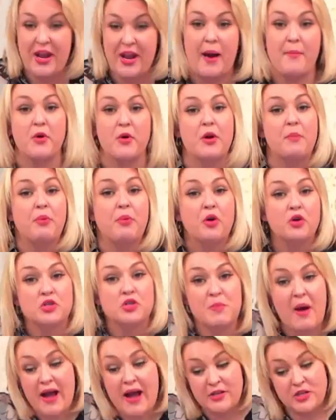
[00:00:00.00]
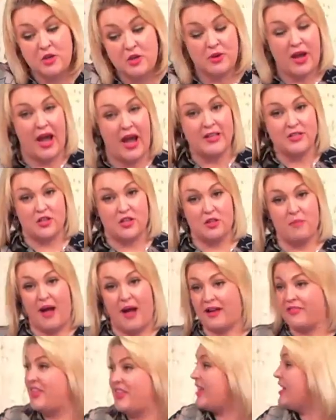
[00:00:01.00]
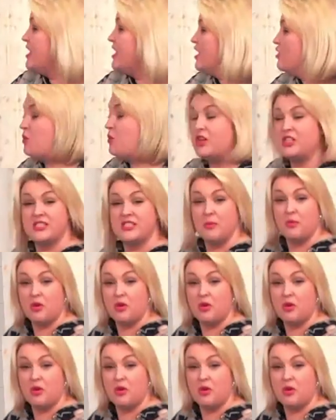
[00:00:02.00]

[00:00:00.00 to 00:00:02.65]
I'm going to put my two cards on the back. The, what do you say?